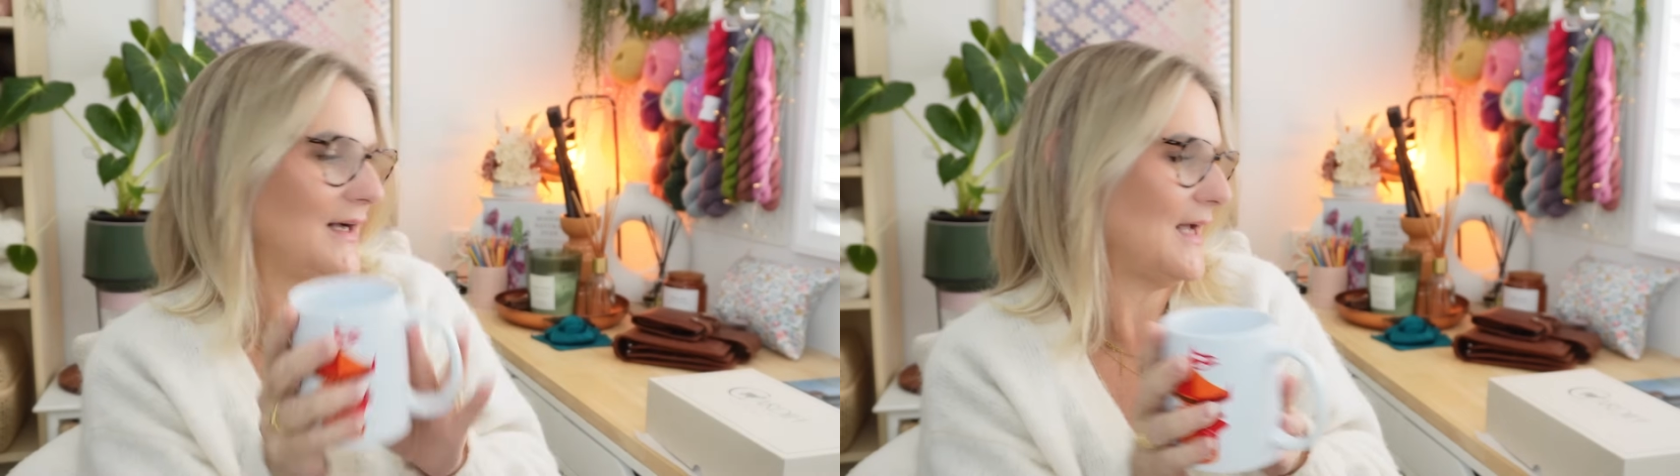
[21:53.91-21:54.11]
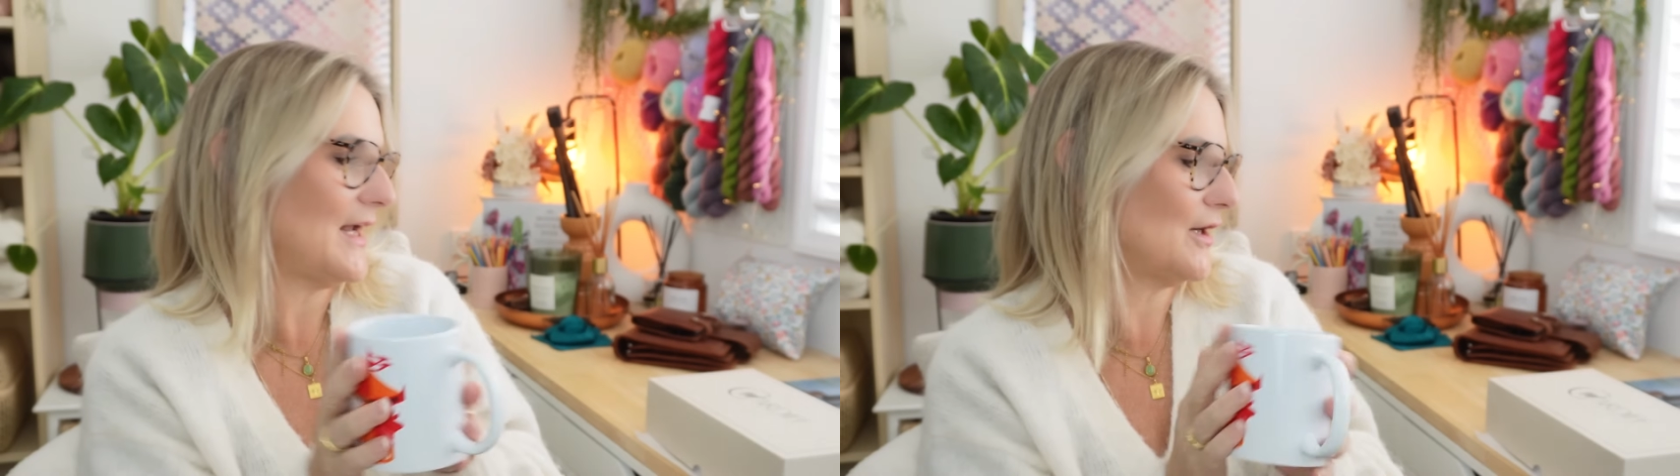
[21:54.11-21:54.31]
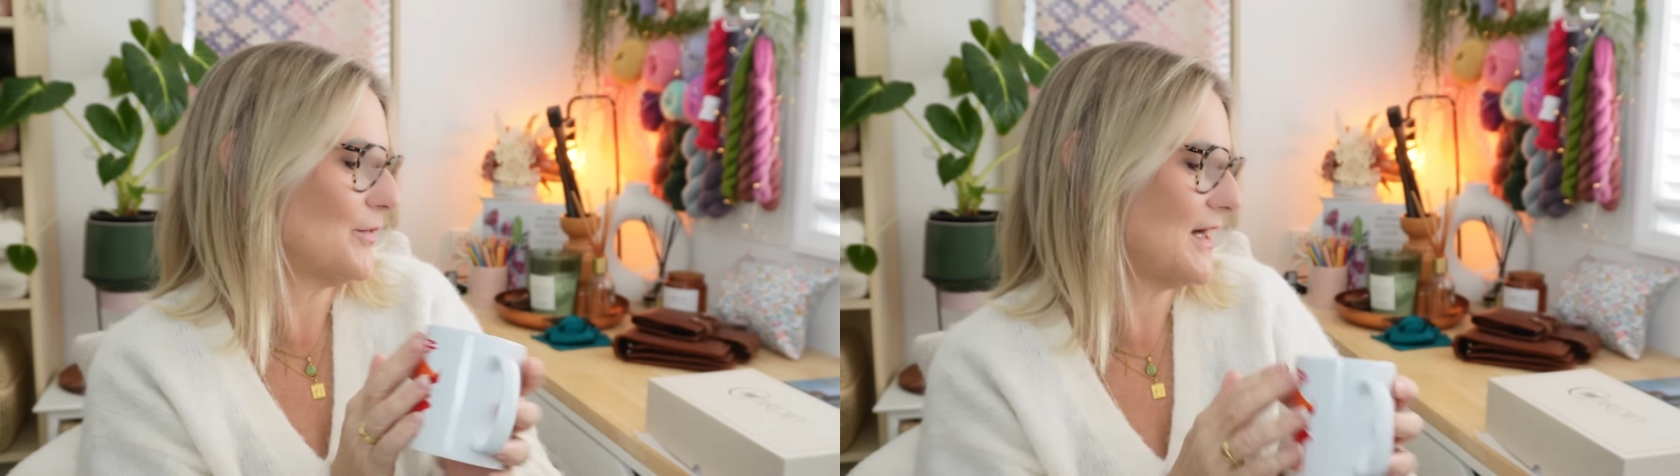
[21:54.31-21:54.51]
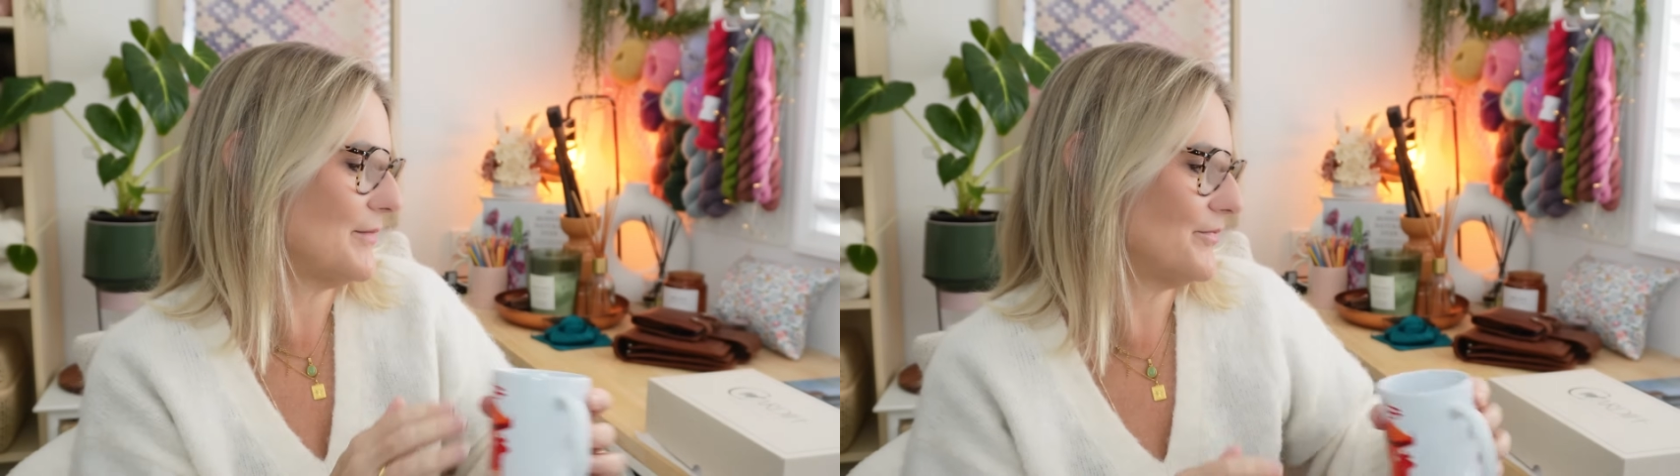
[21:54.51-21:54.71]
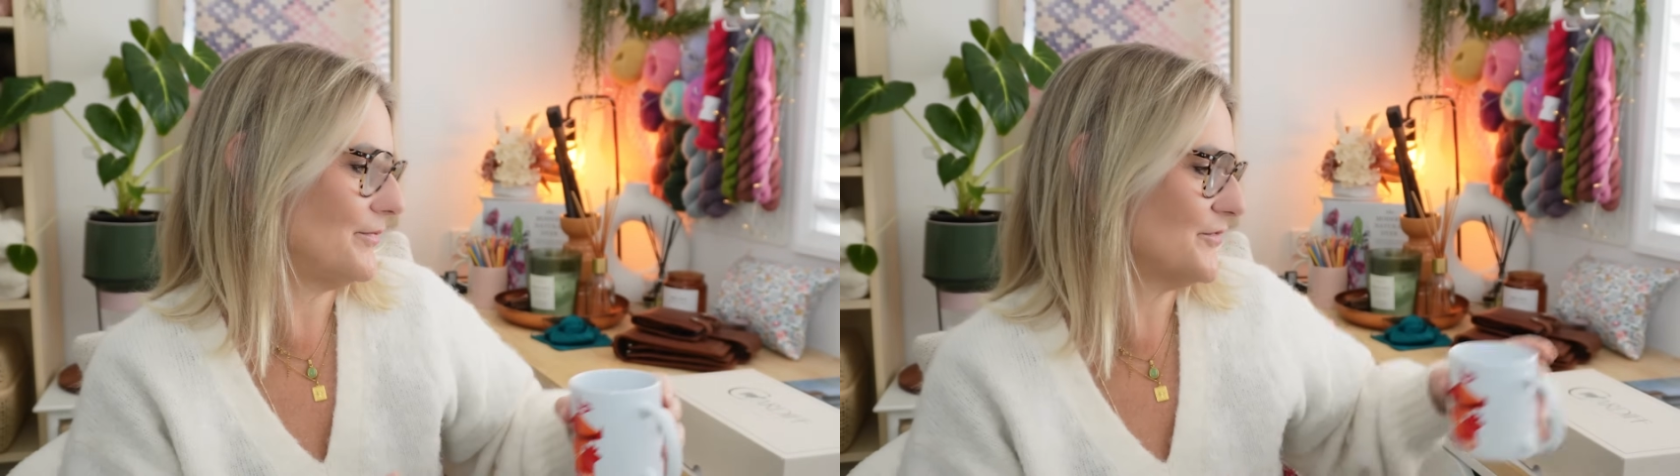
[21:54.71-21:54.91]
And
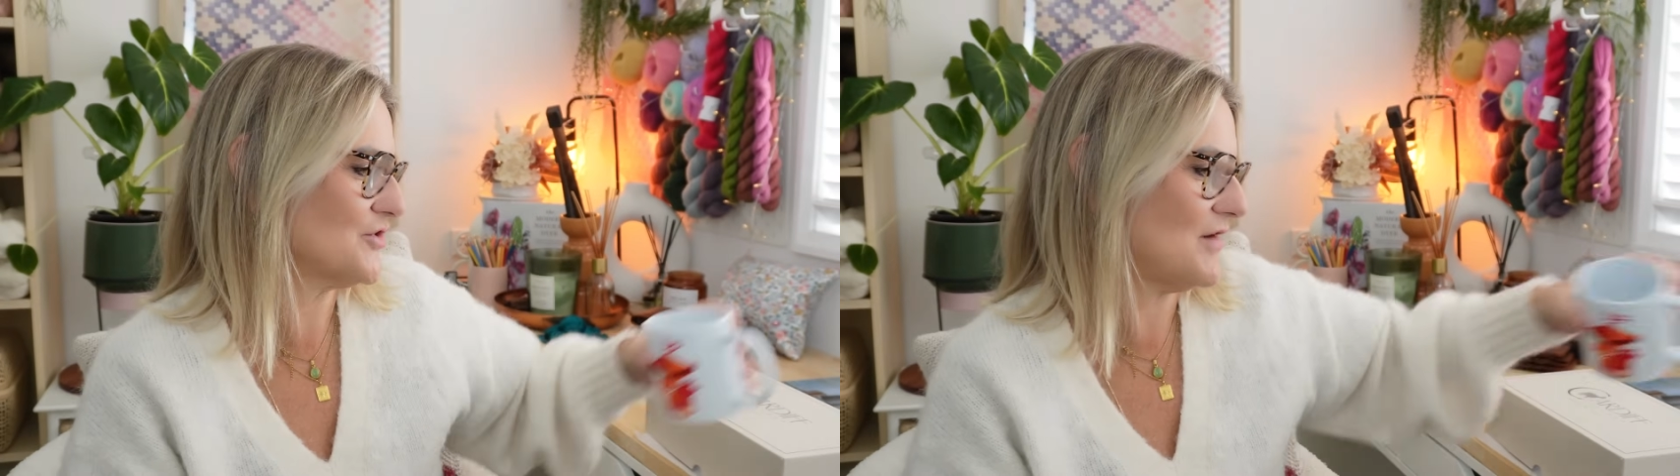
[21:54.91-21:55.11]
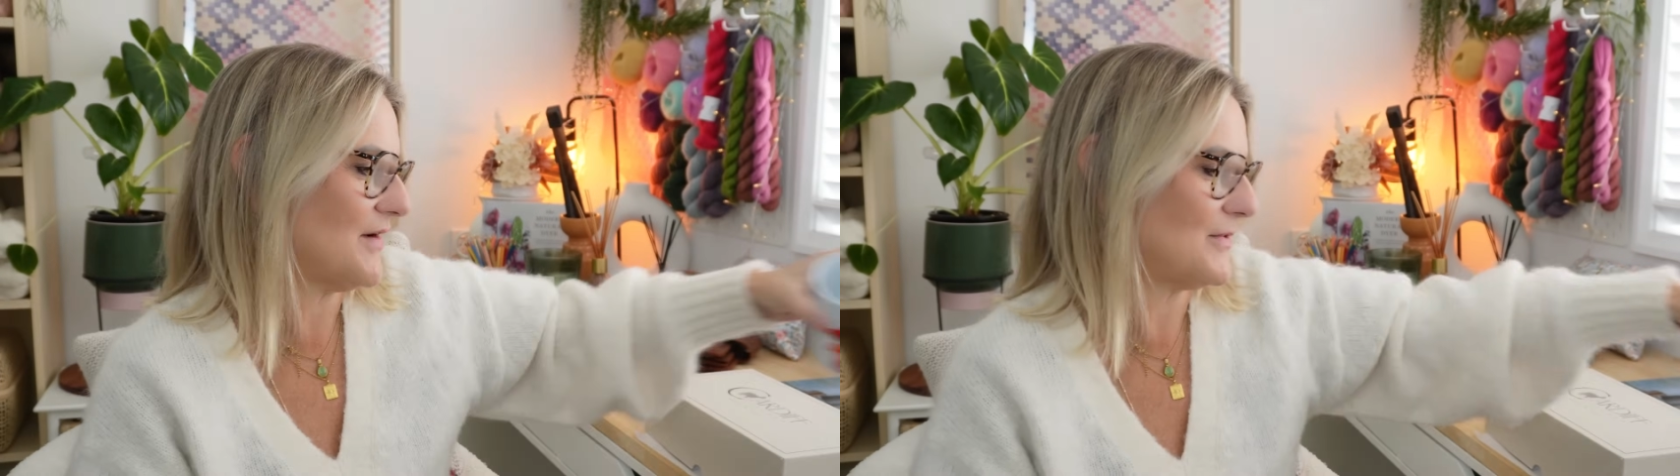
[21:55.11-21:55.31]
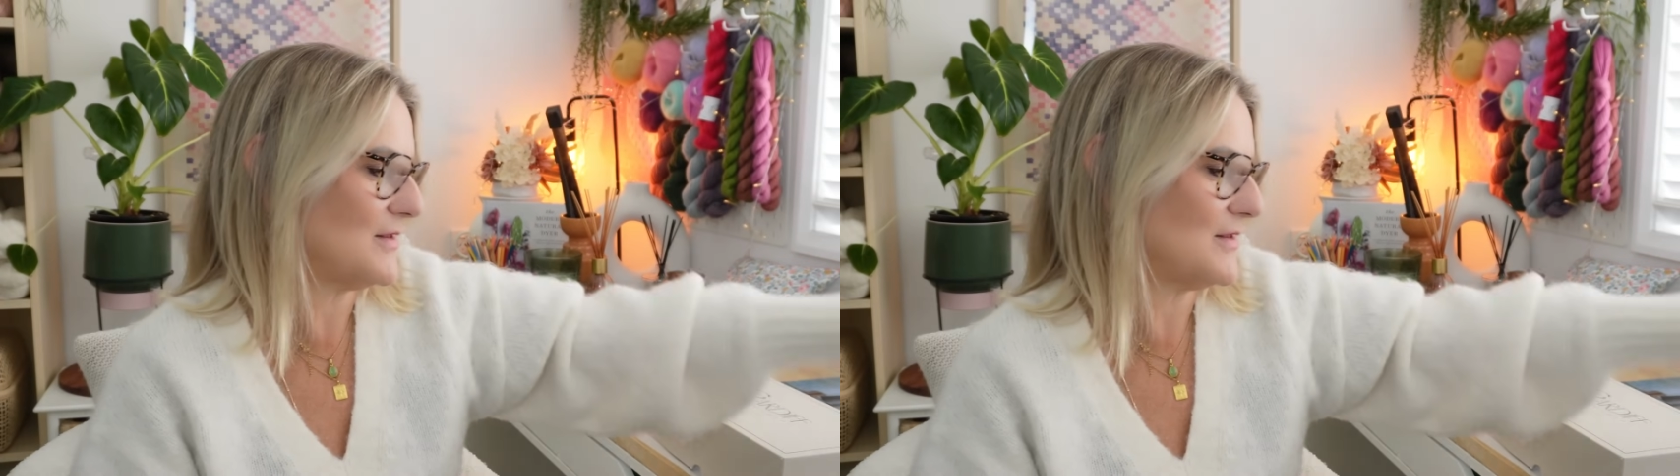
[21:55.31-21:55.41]
I drove up